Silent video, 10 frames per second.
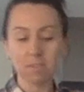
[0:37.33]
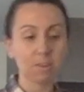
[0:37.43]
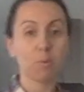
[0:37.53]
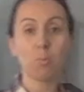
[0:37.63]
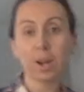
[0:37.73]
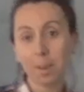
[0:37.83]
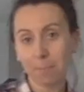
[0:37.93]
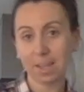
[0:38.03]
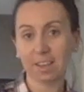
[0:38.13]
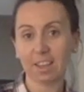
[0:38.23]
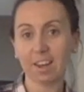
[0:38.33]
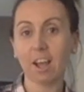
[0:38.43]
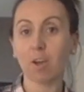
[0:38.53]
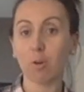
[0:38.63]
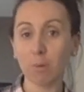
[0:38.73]
So when I'm baking,
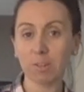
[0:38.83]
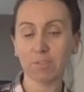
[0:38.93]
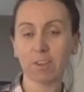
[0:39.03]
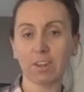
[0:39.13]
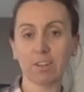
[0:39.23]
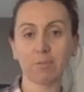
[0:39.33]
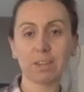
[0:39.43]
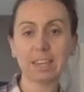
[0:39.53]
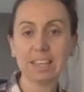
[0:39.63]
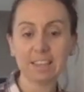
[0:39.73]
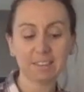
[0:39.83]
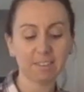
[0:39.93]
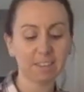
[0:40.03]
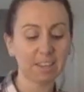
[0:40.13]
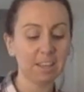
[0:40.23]
I always find it really
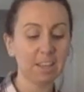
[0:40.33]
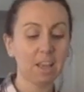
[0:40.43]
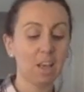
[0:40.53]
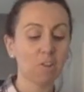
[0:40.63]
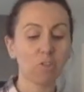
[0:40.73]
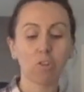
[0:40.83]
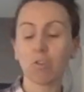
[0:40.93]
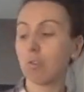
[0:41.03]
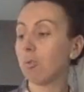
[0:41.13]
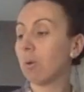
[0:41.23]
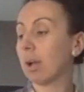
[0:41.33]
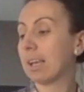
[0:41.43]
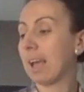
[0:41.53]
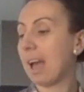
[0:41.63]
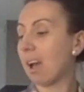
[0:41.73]
easy to
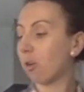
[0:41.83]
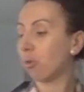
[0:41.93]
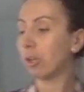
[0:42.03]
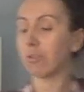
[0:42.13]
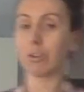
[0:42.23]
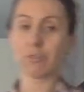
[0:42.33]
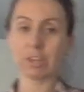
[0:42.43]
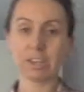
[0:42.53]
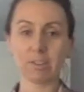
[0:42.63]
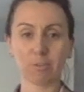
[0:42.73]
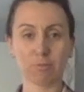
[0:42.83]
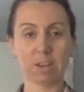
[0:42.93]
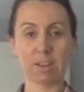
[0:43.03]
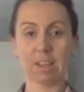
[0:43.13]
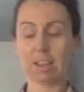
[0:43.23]
get all your ingredients
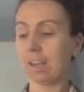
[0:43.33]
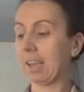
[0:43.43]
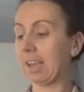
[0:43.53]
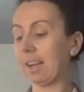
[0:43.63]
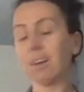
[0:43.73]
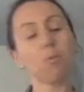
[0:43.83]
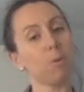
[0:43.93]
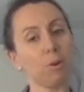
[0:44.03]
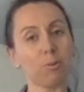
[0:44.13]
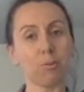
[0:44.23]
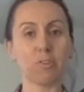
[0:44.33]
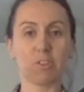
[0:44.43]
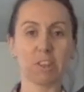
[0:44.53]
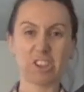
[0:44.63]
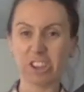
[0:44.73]
ready in little bowls so
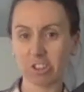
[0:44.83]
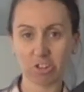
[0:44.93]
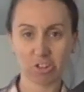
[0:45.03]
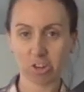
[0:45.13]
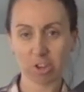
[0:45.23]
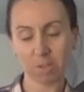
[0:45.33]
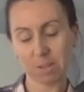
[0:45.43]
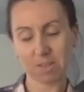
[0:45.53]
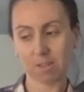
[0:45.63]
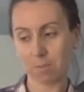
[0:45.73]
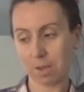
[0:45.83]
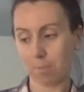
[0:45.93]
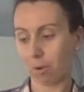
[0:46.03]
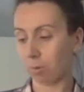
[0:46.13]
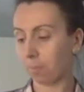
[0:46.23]
then you can just chuck them into the main
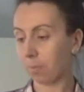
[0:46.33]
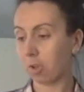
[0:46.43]
bowl.